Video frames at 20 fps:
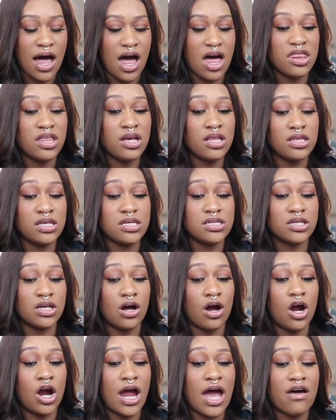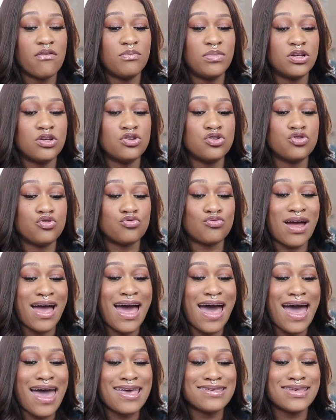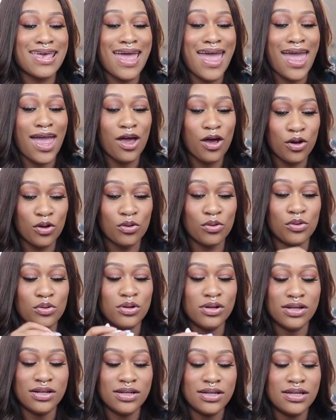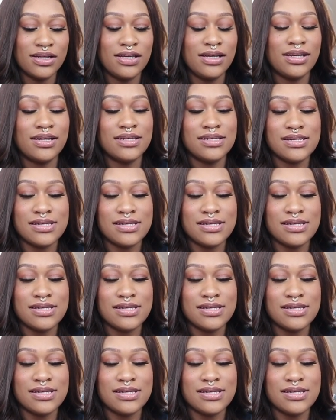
I think these have been dry as hell. Yeah,